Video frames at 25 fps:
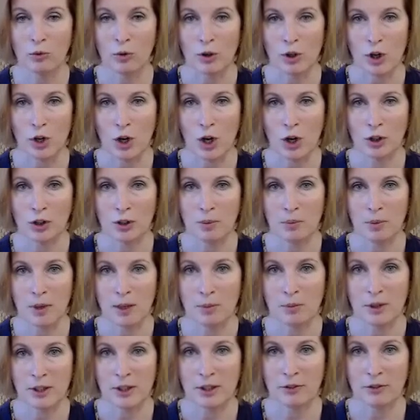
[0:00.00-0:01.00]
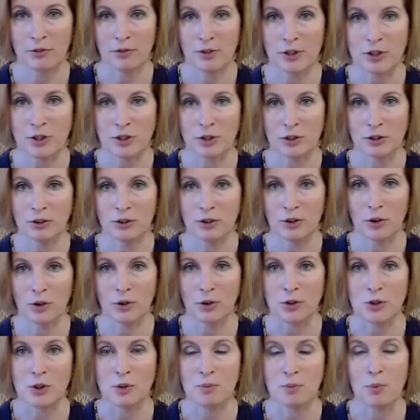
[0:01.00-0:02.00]
recall a public official,
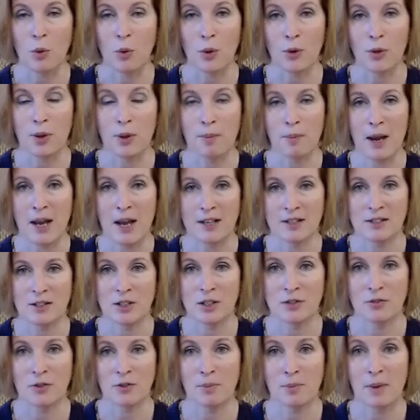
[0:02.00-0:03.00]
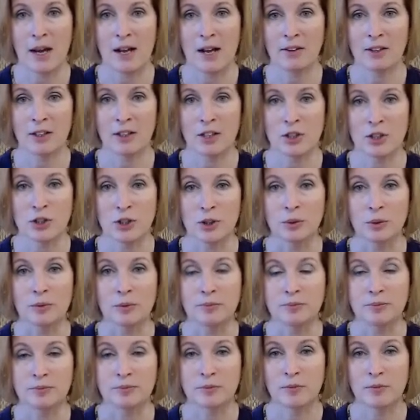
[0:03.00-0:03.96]
or support the passage of a ballot issue.